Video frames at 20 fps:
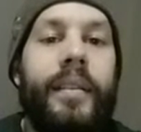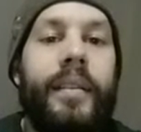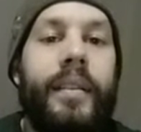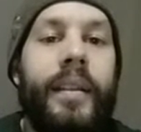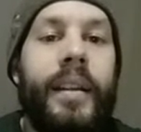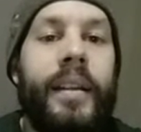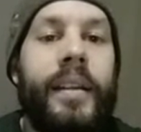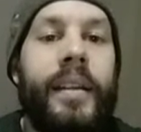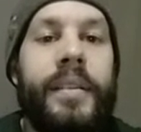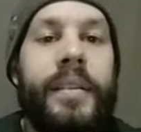
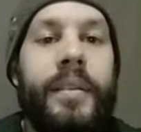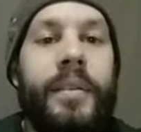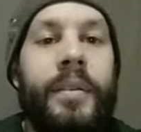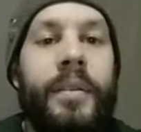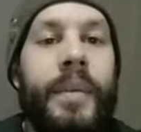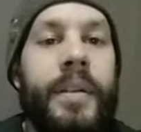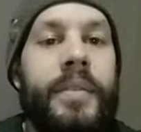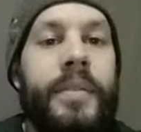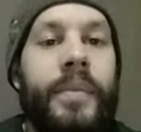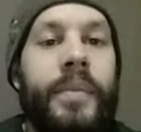that doesn't do
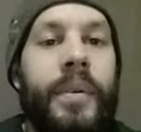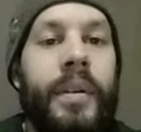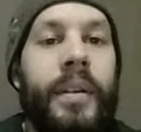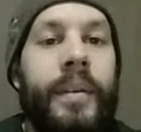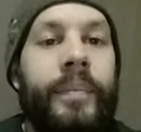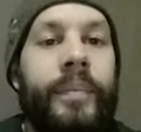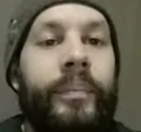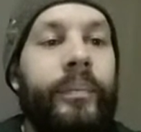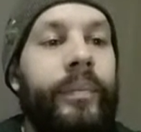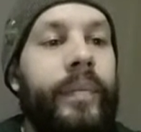much for
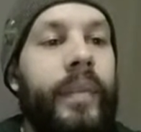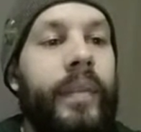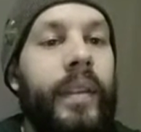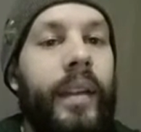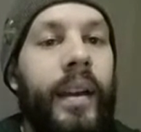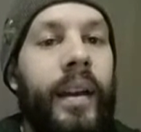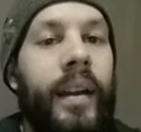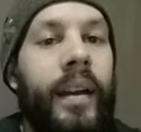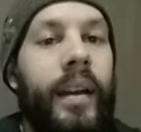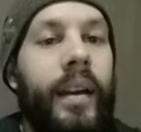him.
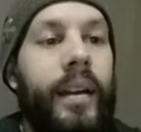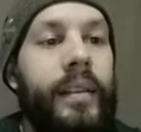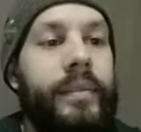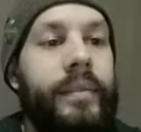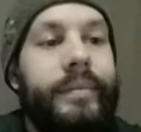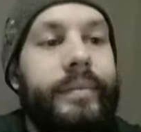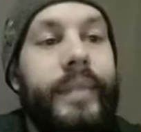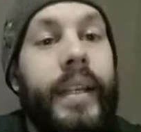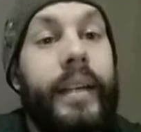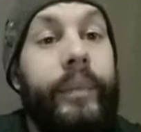
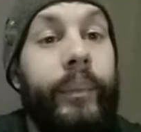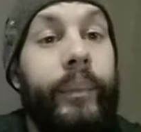Yeah.